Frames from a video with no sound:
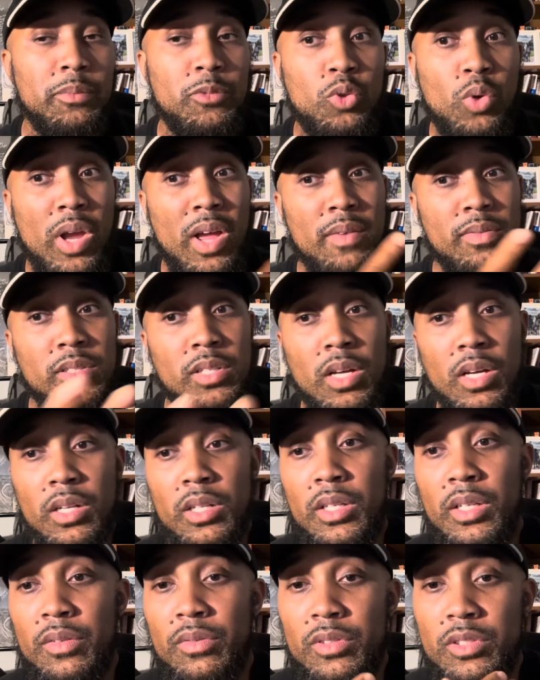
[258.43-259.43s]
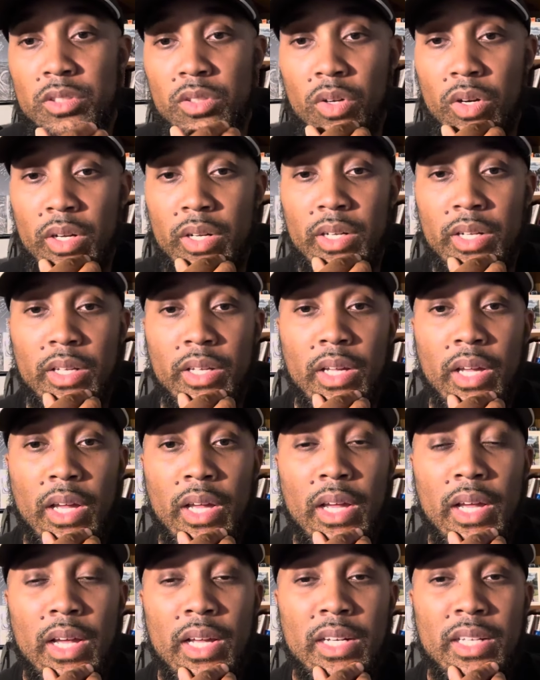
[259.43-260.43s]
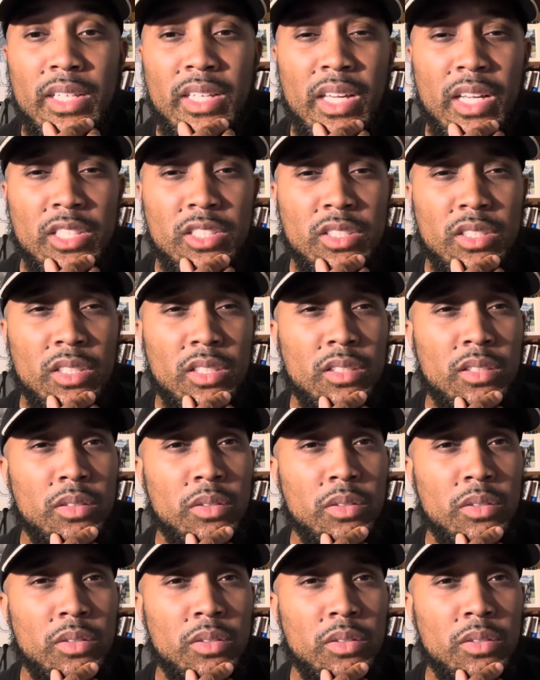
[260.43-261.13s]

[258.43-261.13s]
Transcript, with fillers: Travis Hunter even started it to catch it.